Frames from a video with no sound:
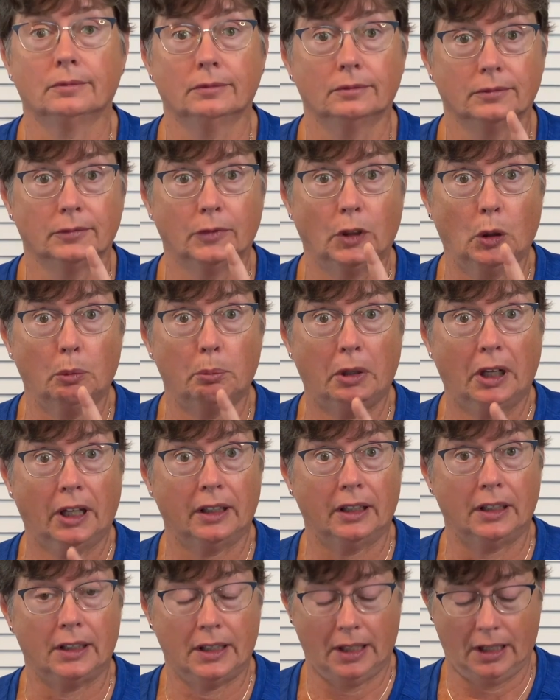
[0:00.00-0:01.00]
No pun
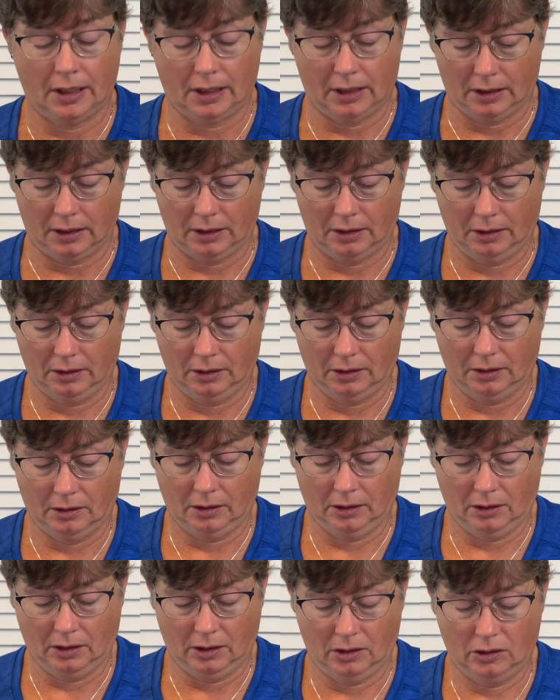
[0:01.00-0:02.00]
intended.
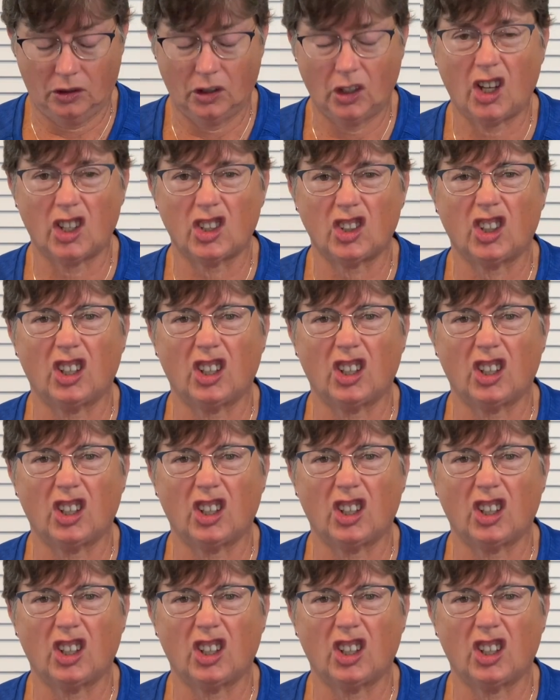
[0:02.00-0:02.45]
Just